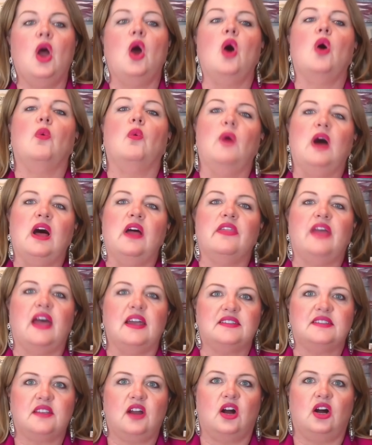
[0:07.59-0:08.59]
Well, that's
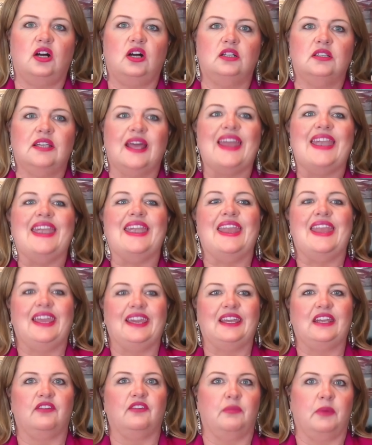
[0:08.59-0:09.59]
called
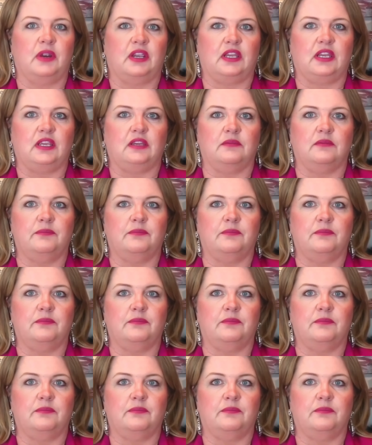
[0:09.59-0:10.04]
negative marketing.